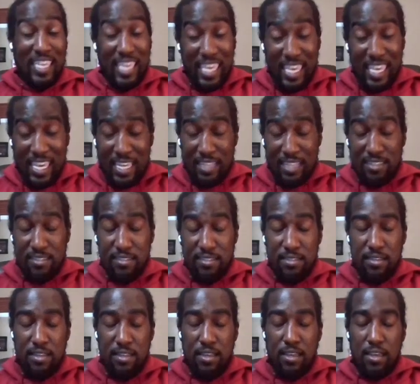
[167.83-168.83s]
that to
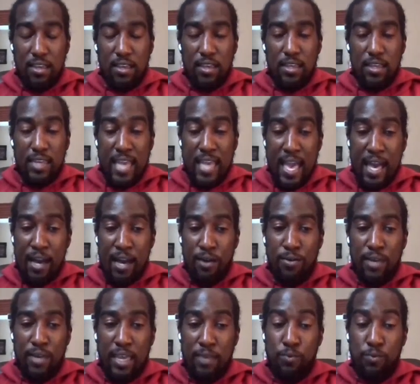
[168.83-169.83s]
kids
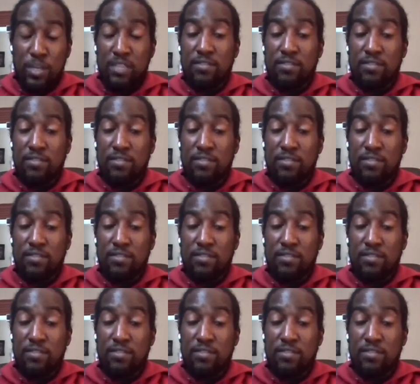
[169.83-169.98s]
now,